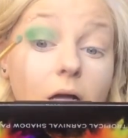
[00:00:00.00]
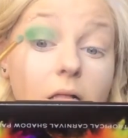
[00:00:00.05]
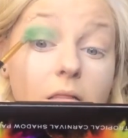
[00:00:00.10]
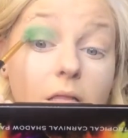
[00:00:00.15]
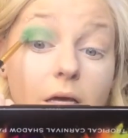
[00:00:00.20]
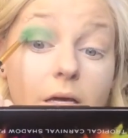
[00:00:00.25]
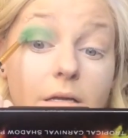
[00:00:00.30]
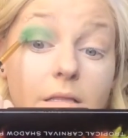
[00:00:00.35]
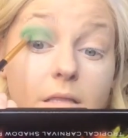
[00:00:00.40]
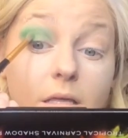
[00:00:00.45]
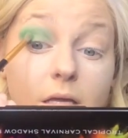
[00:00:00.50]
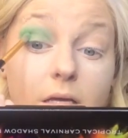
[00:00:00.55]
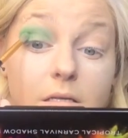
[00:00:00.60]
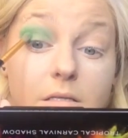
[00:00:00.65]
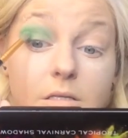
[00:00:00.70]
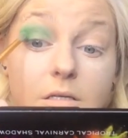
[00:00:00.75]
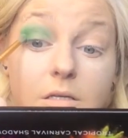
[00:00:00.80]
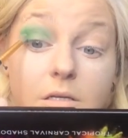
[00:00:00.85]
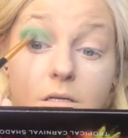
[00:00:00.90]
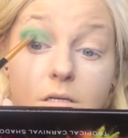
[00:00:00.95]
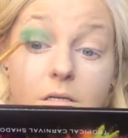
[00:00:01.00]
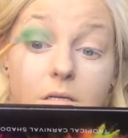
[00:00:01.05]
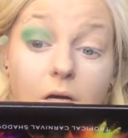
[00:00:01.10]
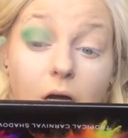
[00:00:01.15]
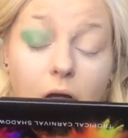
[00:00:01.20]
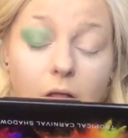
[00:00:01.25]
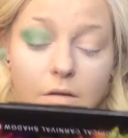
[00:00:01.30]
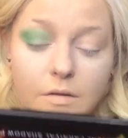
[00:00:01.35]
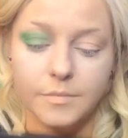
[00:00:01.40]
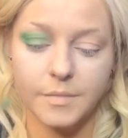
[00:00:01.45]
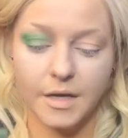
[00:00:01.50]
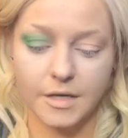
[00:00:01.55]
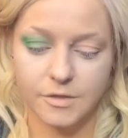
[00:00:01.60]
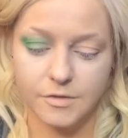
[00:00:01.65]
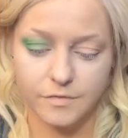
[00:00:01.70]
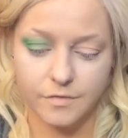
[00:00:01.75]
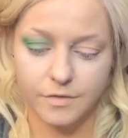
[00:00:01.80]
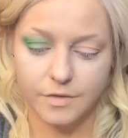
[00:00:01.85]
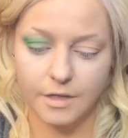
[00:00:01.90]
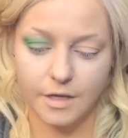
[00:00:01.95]
I like that it's a good color
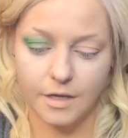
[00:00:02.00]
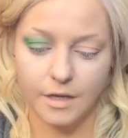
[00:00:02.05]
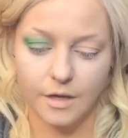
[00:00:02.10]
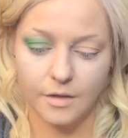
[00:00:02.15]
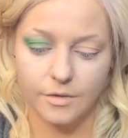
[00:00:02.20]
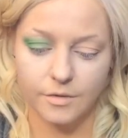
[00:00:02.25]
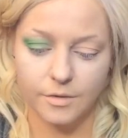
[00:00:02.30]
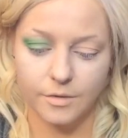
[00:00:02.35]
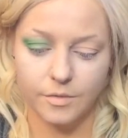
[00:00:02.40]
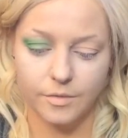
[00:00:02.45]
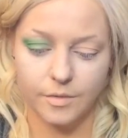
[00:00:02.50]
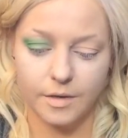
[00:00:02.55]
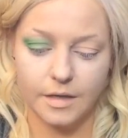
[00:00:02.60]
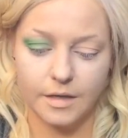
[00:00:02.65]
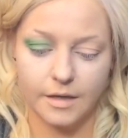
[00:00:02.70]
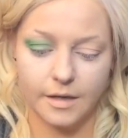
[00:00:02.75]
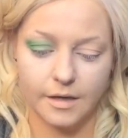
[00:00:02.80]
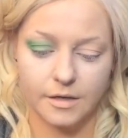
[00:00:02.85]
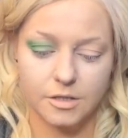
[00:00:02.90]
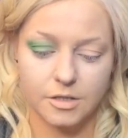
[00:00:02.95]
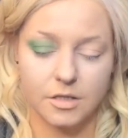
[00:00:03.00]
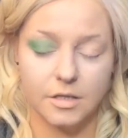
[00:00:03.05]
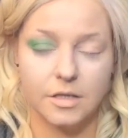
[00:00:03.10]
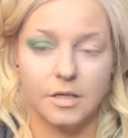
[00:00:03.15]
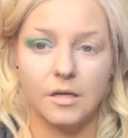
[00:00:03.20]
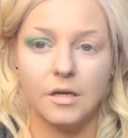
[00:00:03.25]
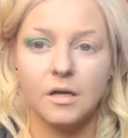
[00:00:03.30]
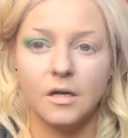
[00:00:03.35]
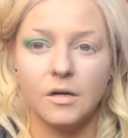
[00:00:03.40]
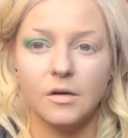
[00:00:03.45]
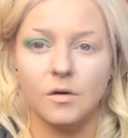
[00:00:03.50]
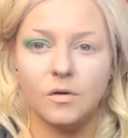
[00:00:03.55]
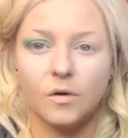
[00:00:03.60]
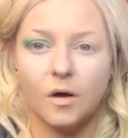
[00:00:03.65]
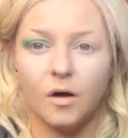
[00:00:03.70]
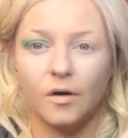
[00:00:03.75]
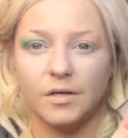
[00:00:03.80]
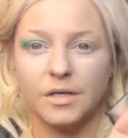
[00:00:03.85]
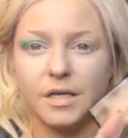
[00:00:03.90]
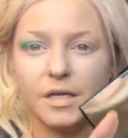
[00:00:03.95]
match for the other green actually.
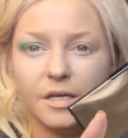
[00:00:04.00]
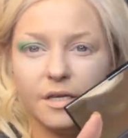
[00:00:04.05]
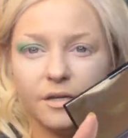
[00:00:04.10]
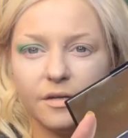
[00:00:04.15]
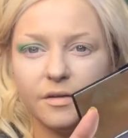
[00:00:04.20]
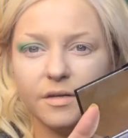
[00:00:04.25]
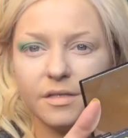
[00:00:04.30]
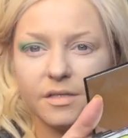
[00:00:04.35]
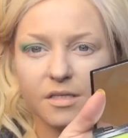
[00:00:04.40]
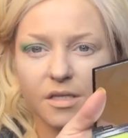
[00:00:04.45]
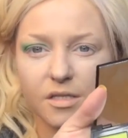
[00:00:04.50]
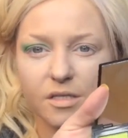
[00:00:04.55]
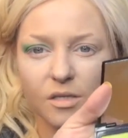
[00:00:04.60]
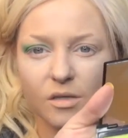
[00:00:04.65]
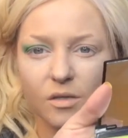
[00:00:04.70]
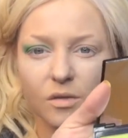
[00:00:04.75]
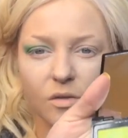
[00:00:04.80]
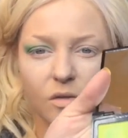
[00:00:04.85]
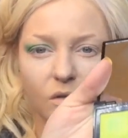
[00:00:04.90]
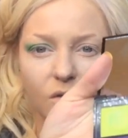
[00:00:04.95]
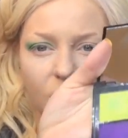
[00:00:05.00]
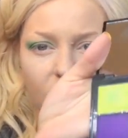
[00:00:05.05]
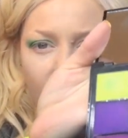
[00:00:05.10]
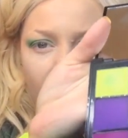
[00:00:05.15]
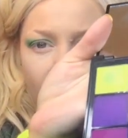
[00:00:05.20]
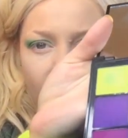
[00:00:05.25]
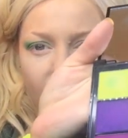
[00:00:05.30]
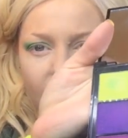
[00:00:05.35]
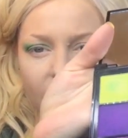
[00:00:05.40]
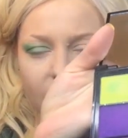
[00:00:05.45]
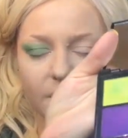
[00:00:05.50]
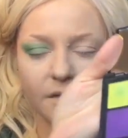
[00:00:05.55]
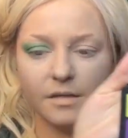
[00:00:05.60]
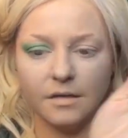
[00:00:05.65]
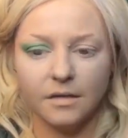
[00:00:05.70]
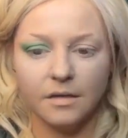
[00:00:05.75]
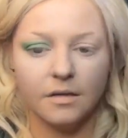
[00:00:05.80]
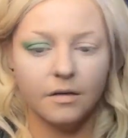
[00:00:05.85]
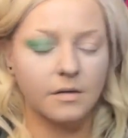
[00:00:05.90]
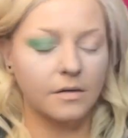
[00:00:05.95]
On here it doesn't look like it.
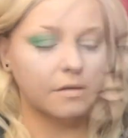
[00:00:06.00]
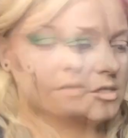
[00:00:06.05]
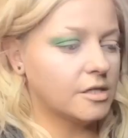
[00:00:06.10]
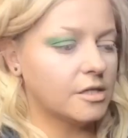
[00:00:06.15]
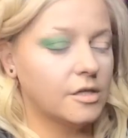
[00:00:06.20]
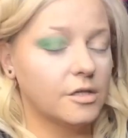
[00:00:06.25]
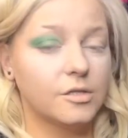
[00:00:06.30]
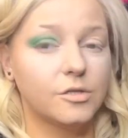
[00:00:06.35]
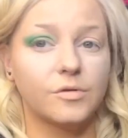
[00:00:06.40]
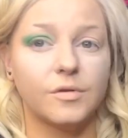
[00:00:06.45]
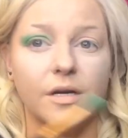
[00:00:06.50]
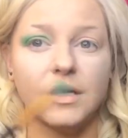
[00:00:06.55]
It's a good